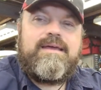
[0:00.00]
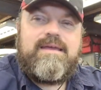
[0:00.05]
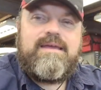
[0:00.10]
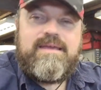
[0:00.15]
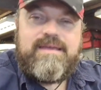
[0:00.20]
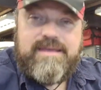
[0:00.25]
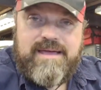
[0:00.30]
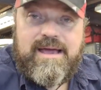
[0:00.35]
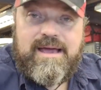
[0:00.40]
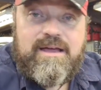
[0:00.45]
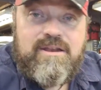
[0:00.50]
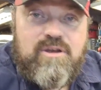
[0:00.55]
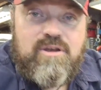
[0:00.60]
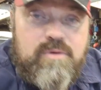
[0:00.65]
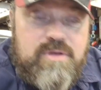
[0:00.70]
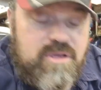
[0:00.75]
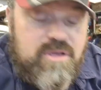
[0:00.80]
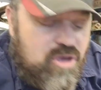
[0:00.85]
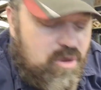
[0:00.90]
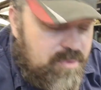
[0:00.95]
Yeah, I know where
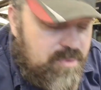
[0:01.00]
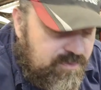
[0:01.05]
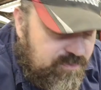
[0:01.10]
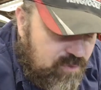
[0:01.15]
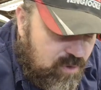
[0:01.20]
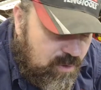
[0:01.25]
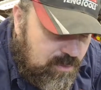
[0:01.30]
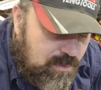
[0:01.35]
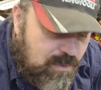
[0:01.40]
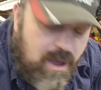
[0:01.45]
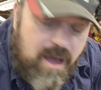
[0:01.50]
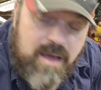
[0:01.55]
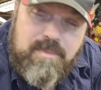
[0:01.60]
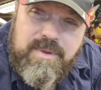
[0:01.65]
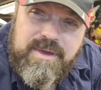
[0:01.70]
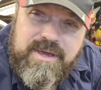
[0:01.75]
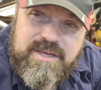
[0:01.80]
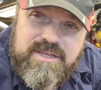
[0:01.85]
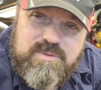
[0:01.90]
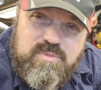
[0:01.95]
you're coming from. My
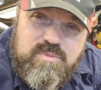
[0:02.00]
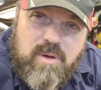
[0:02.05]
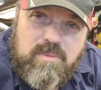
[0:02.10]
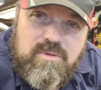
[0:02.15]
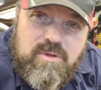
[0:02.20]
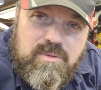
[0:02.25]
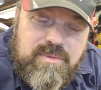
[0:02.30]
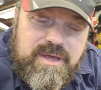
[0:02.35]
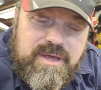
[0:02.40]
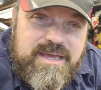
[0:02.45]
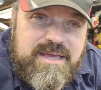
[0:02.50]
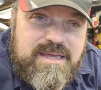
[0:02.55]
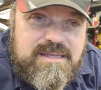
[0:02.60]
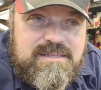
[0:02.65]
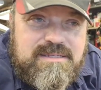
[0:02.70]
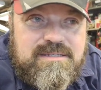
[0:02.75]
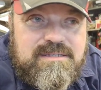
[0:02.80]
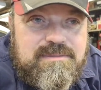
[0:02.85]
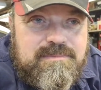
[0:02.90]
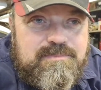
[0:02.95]
biggest problem
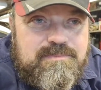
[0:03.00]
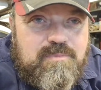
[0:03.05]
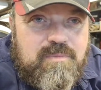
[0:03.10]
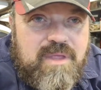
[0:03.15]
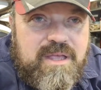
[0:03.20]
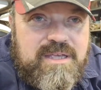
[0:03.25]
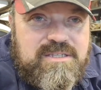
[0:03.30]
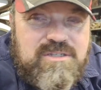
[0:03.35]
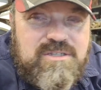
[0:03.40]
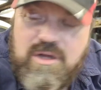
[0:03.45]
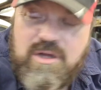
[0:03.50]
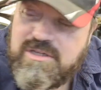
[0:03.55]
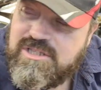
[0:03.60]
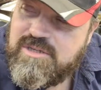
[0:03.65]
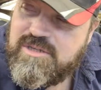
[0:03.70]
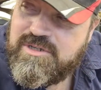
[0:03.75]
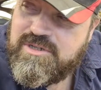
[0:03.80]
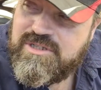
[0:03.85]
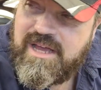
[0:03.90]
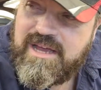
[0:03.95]
is it's not so
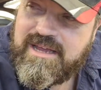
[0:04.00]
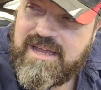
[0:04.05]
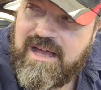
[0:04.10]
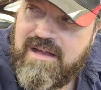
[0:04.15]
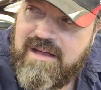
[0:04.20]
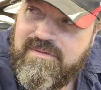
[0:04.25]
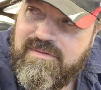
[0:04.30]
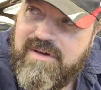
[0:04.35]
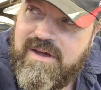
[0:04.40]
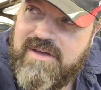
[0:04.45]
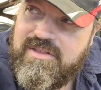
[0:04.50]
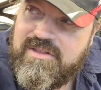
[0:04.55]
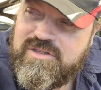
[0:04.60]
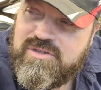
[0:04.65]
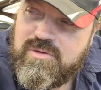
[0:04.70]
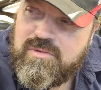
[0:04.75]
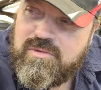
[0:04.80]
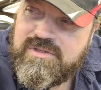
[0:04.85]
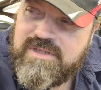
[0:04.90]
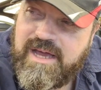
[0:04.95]
much that I can't find the
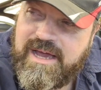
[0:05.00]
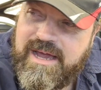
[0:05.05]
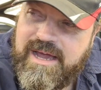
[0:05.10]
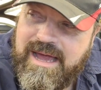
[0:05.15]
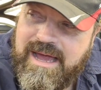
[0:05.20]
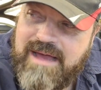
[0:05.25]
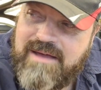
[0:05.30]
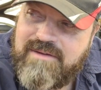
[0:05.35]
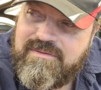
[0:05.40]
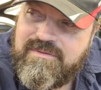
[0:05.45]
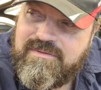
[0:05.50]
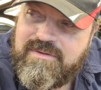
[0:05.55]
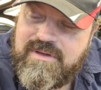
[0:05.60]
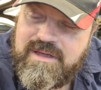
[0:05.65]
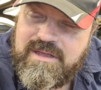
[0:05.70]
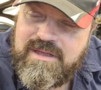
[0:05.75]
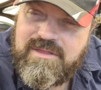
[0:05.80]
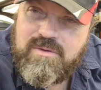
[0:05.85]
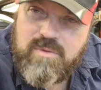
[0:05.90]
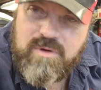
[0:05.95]
tools that I have
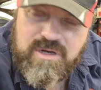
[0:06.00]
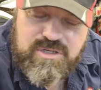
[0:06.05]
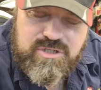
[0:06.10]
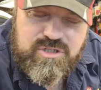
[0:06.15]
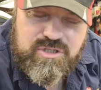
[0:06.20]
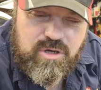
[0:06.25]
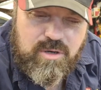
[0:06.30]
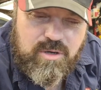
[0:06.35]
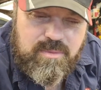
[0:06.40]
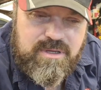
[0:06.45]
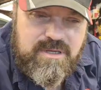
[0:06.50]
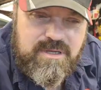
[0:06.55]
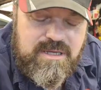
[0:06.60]
in the workshop,